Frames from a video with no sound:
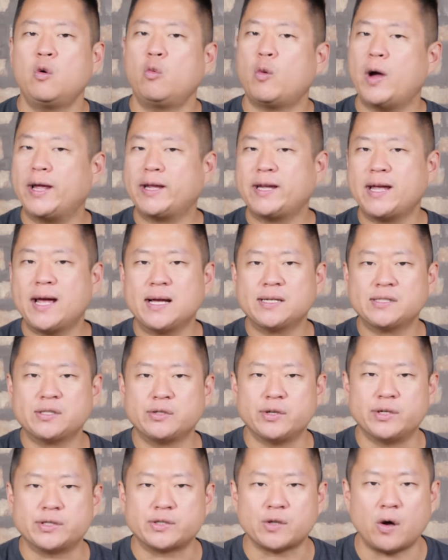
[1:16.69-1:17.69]
White
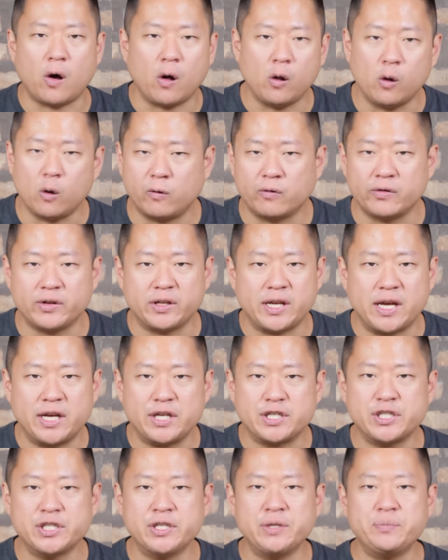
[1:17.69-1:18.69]
Castle is all over the
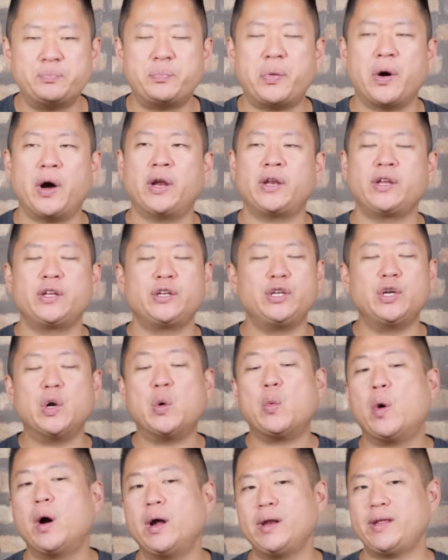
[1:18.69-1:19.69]
nation, but you
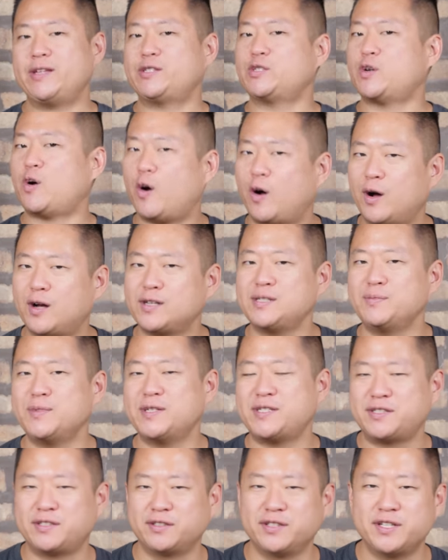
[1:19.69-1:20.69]
know what? It's awesome.
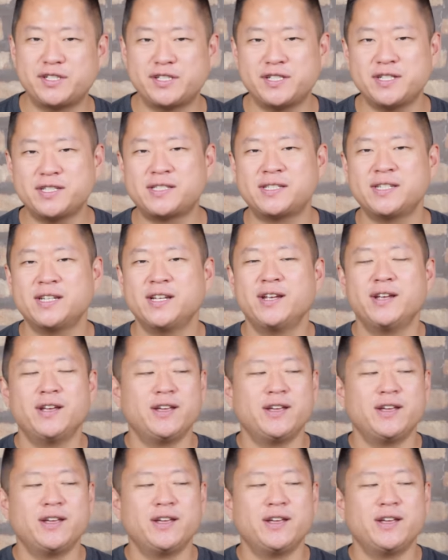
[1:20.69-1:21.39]
It's delicious.